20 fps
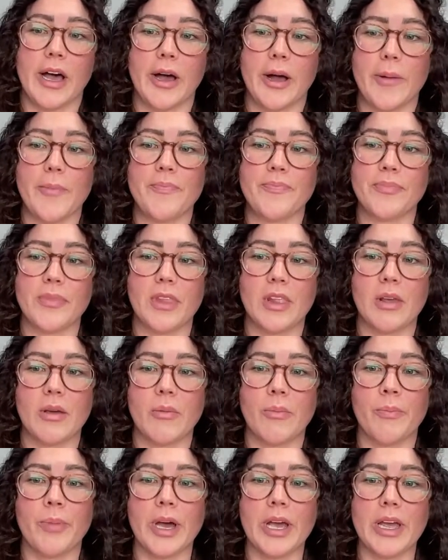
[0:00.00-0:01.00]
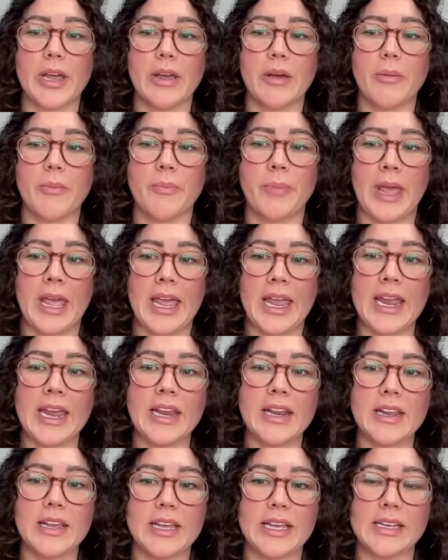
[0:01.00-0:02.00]
Um, but
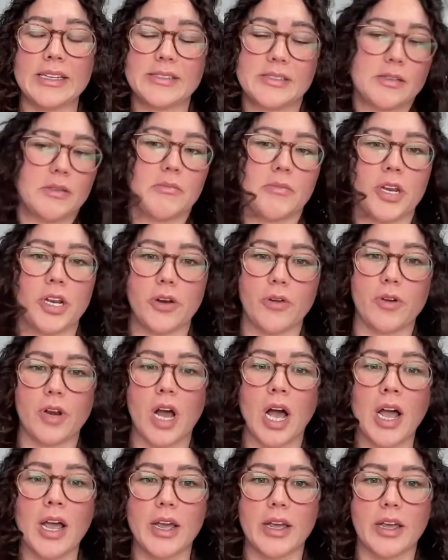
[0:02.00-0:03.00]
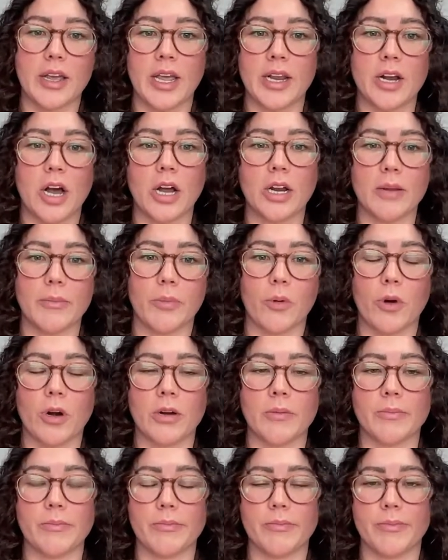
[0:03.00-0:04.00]
paid is you know not an
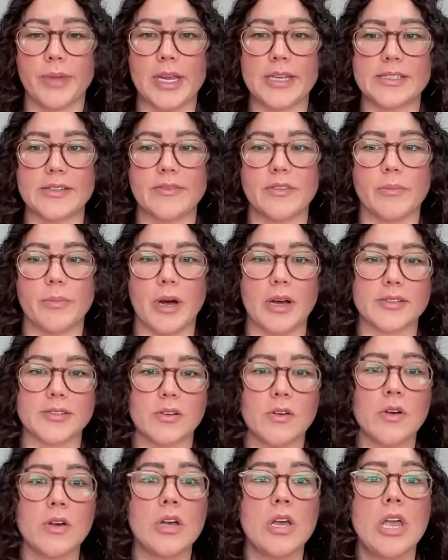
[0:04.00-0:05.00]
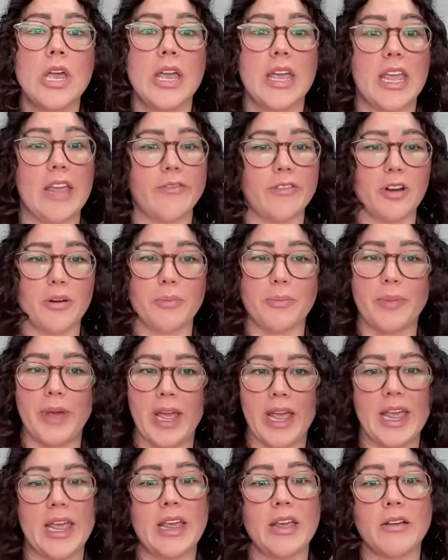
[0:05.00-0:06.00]
unimportant piece of the puzzle if you're
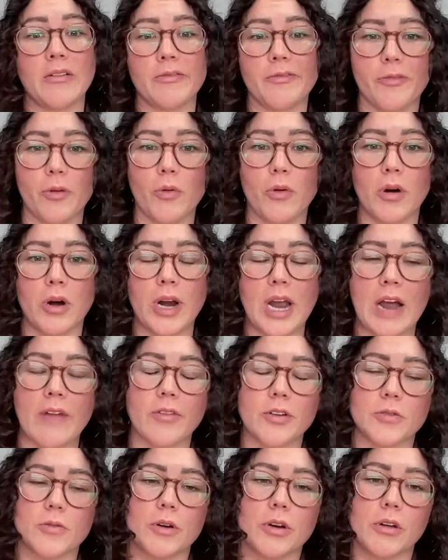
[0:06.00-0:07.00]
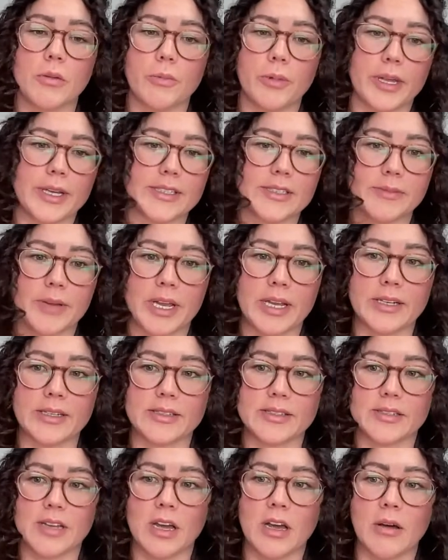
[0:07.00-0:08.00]
paying for advertorial
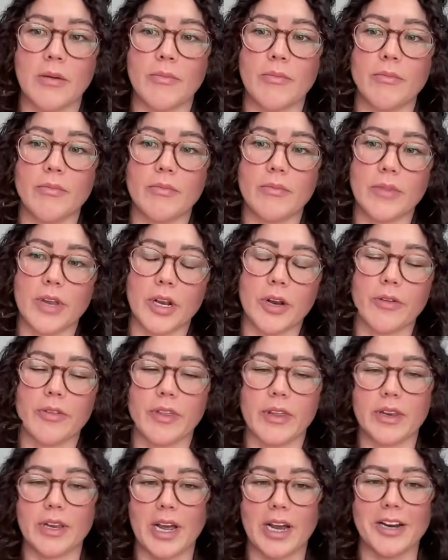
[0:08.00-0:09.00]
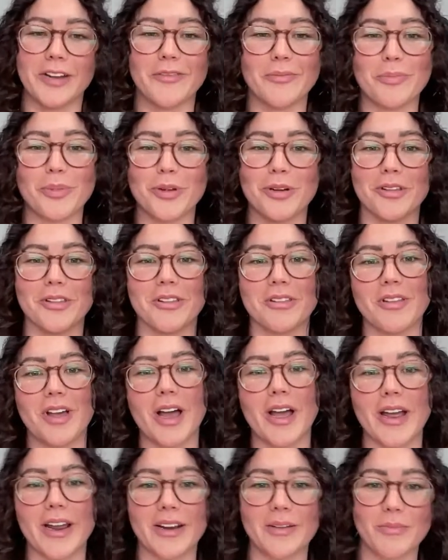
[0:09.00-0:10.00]
placements um, you know that kind of blur the
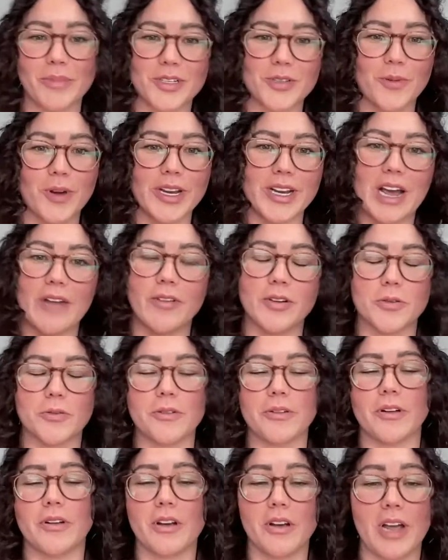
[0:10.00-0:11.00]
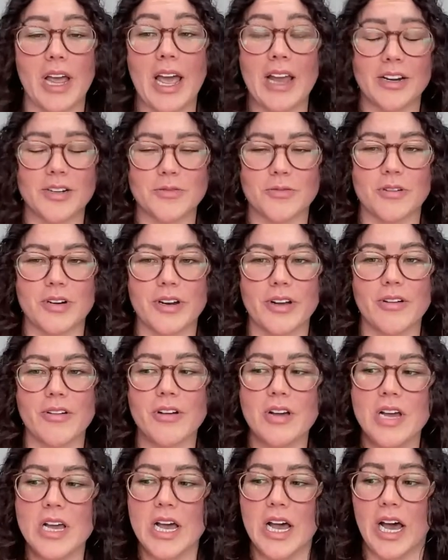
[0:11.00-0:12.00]
line between advertorial
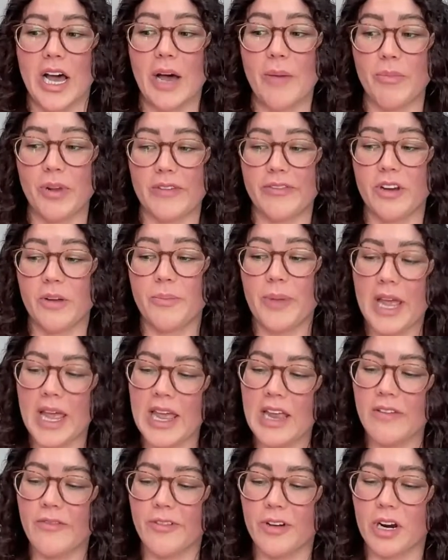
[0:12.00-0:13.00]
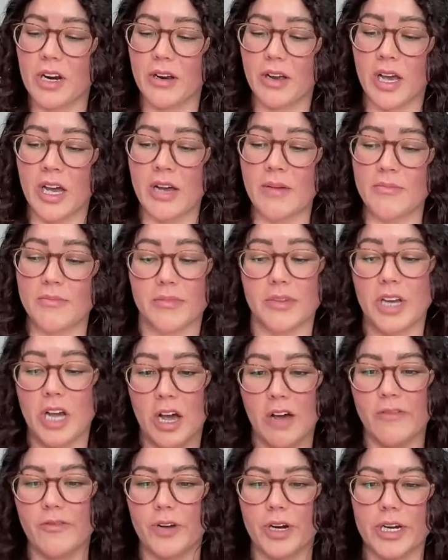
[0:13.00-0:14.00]
editorial um, but if you're paying for um,
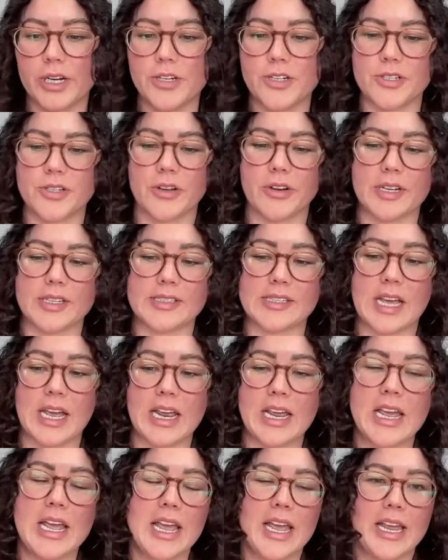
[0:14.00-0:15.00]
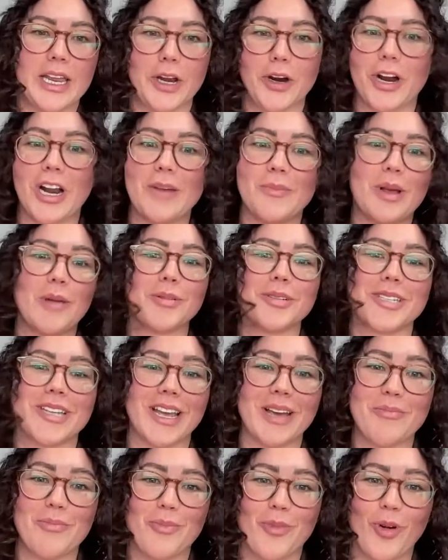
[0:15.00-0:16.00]
coverage so to say you're going to be able to
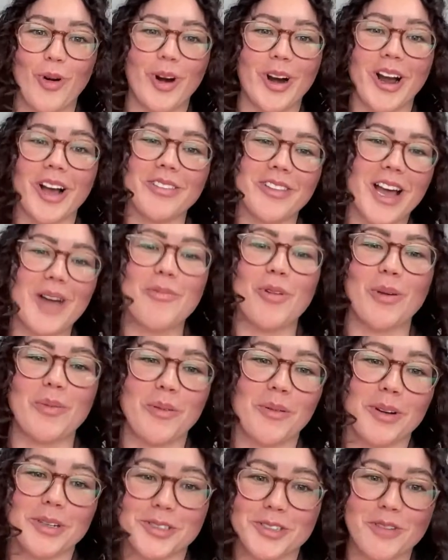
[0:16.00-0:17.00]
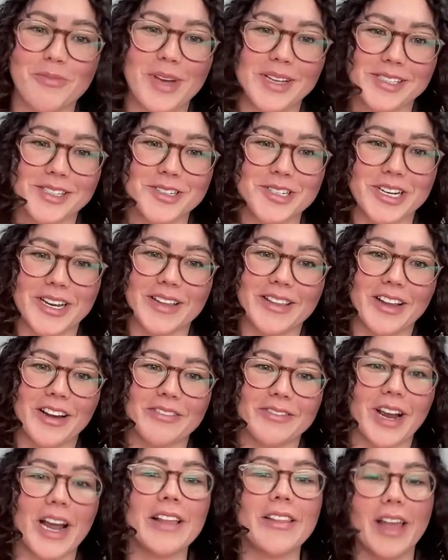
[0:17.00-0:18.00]
get more a lot more promotional messaging in
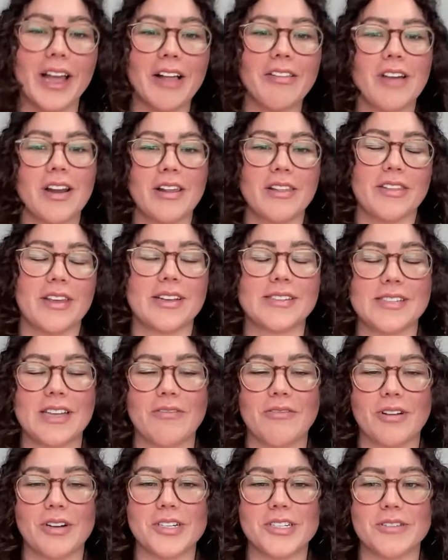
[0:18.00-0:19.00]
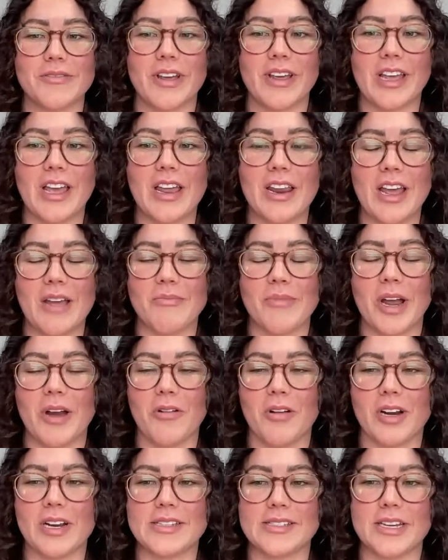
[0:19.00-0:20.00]
there right like a lot of things that we're doing at, at my
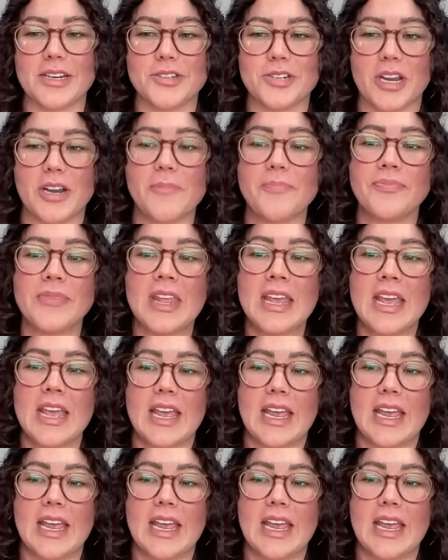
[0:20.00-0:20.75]
organization